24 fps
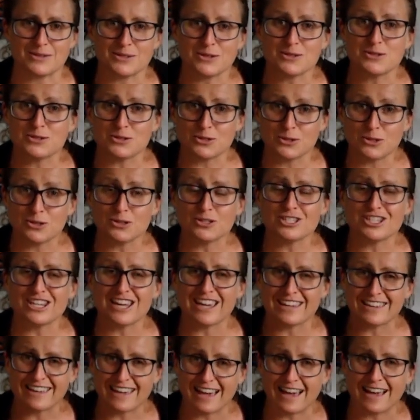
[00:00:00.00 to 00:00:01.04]
So do
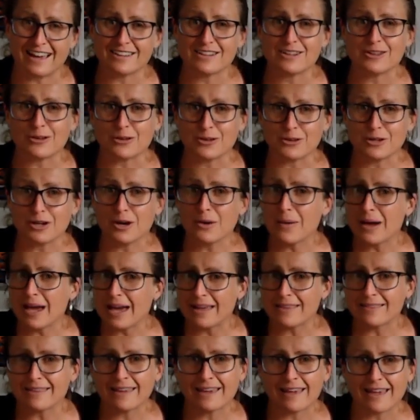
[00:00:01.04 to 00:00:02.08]
check out, you know, go
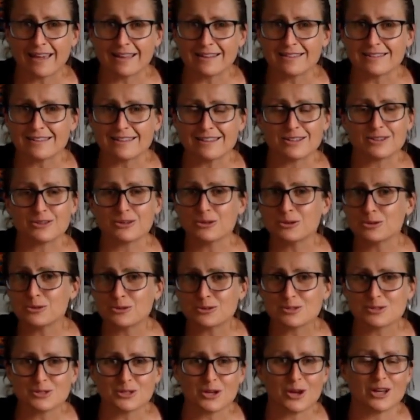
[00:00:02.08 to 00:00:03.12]
out there and
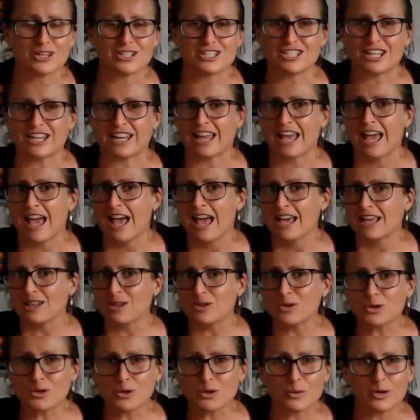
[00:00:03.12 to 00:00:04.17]
Google search and
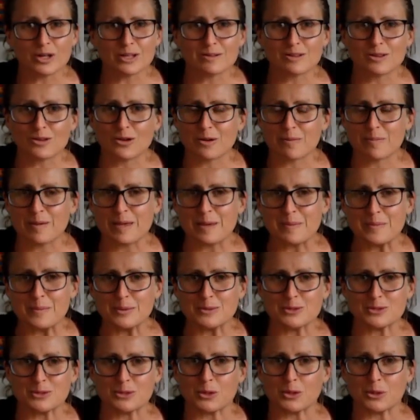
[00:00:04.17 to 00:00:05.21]
look what a lot of
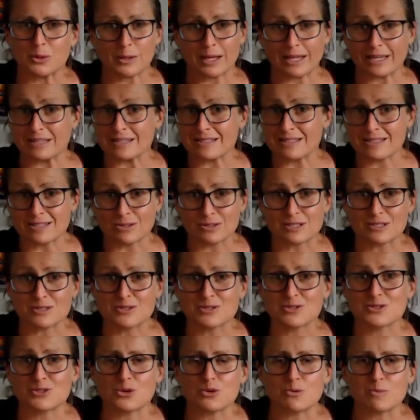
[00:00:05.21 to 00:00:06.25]
people do, like
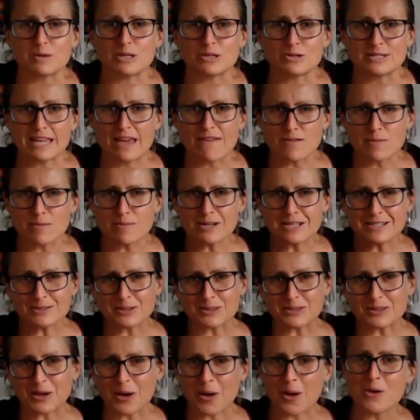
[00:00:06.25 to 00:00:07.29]
consultants do, because everybody's
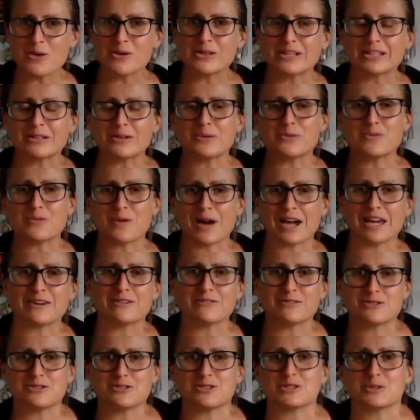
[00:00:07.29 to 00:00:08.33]
got their own little way
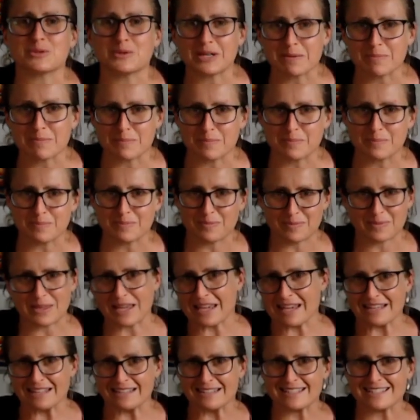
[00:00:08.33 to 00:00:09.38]
of doing
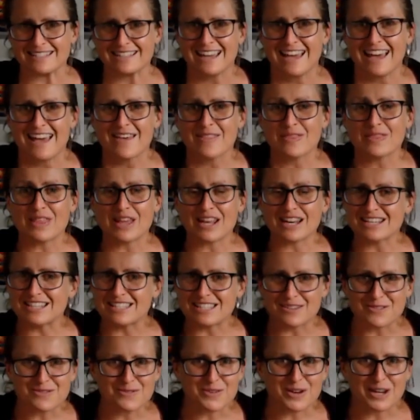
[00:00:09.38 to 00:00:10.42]
things that are
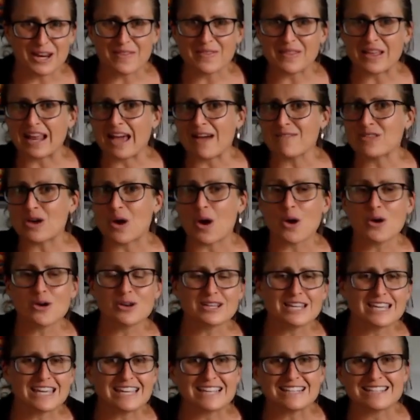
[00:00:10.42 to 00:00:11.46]
different and that have their own
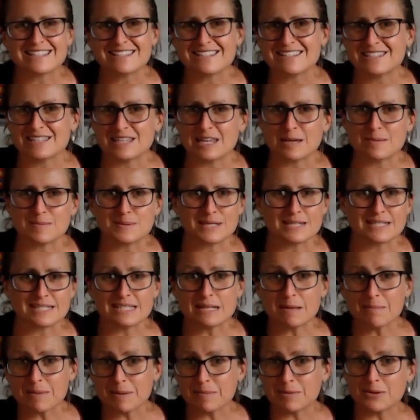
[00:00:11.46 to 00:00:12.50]
hints and tips. And
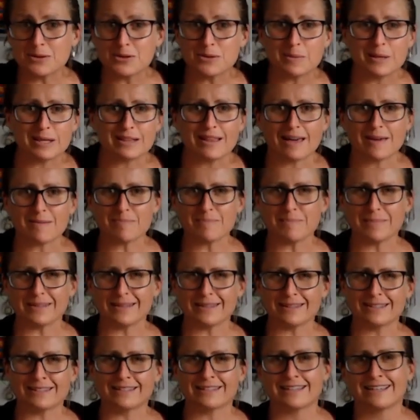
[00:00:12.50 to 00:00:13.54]
some people you'll be like,
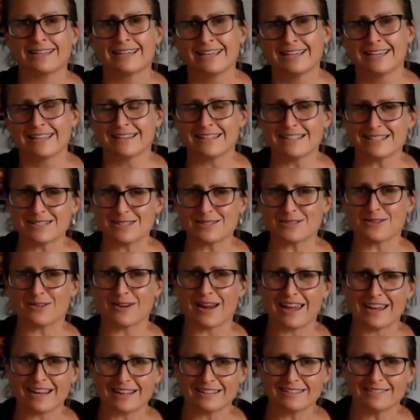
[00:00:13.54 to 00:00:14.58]
meh, this is
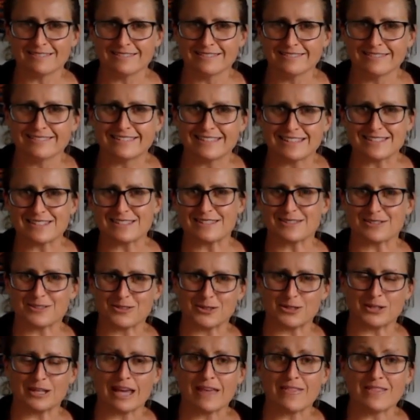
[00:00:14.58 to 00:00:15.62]
great, this is
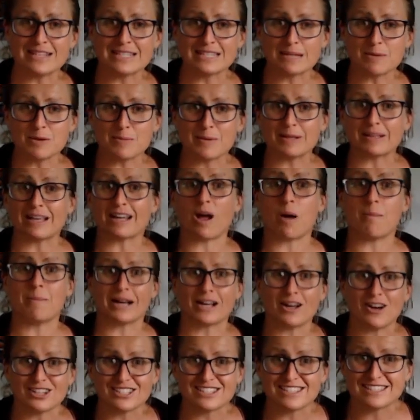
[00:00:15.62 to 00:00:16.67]
good. And then some you'll be like, oh my
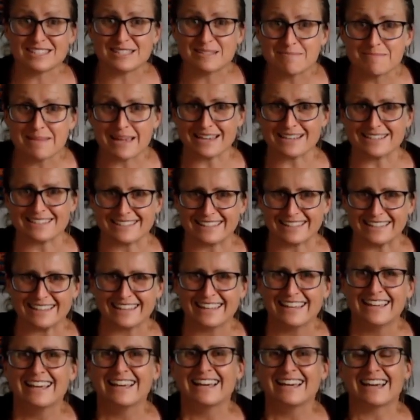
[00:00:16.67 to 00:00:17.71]
gosh, this is amazing.
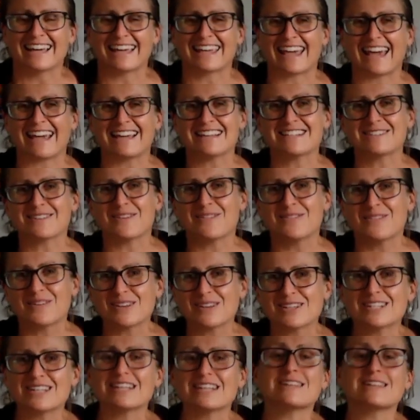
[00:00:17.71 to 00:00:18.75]
Okay, so I
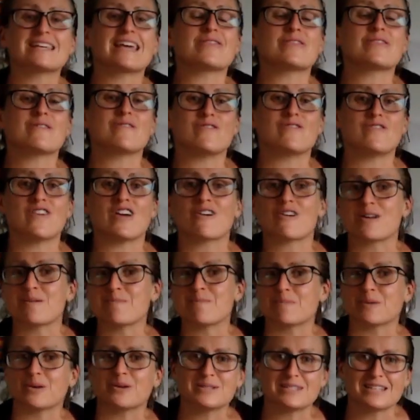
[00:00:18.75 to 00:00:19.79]
want you to get the very
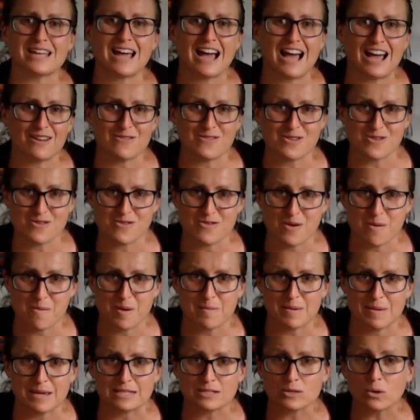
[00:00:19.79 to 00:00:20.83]
most out of your
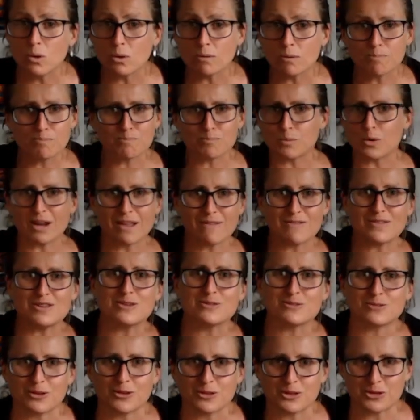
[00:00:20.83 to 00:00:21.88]
Thermomix or whatever
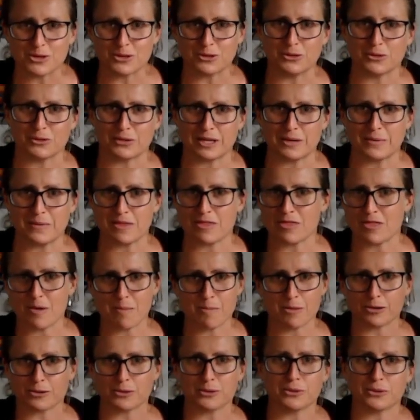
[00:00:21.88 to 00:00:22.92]
you've got that you're cooking with,
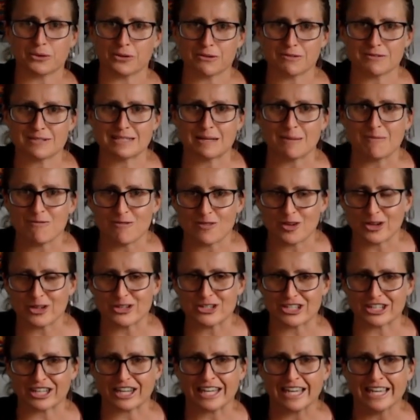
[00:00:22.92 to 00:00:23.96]
thermo cooker or some
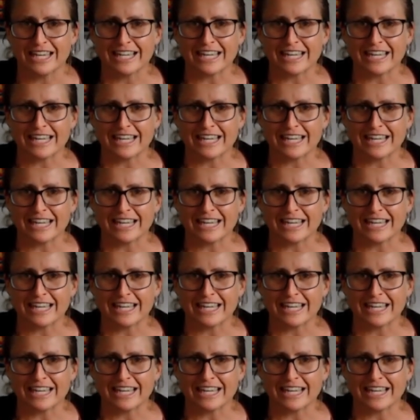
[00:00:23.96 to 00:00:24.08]
version.